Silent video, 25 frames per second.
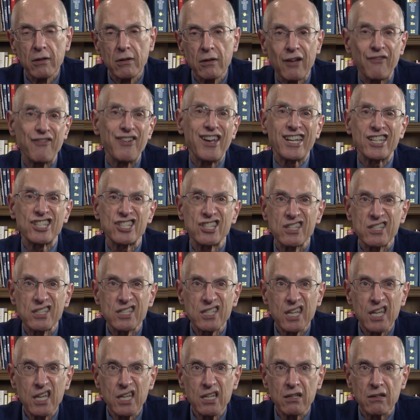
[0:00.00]
Affects the
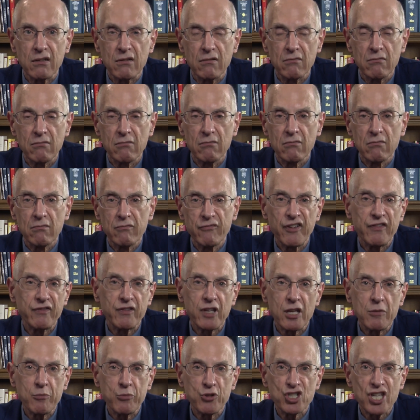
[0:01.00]
skin.
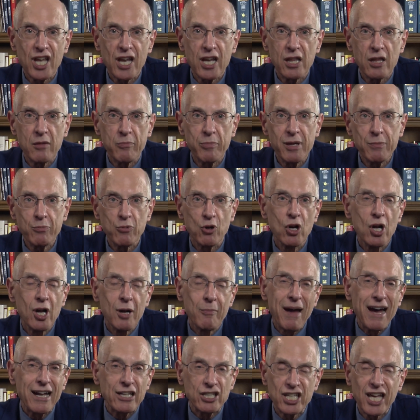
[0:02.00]
fifteen percent of the people,
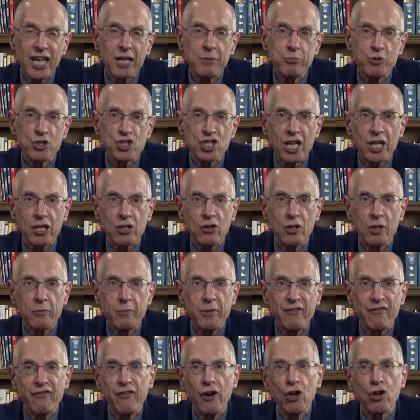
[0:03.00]
about ten percent going to
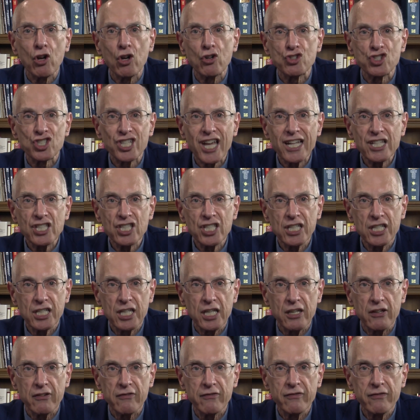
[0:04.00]
be
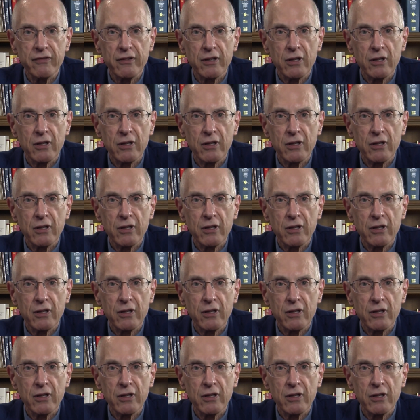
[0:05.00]
photosensitive.